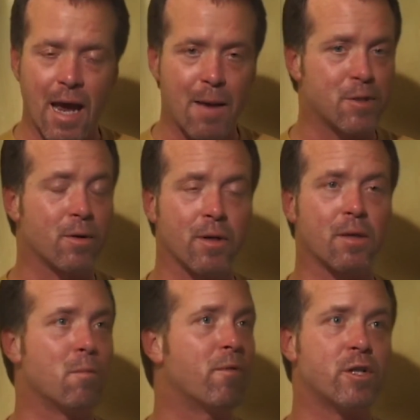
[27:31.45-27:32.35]
absolutely like
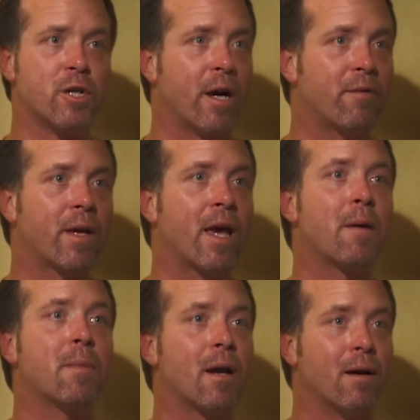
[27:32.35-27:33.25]
the movie
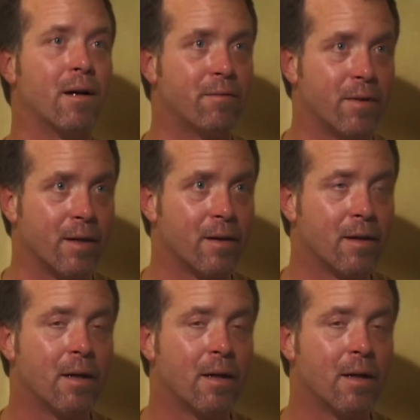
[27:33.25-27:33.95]
JFK, but I lived it.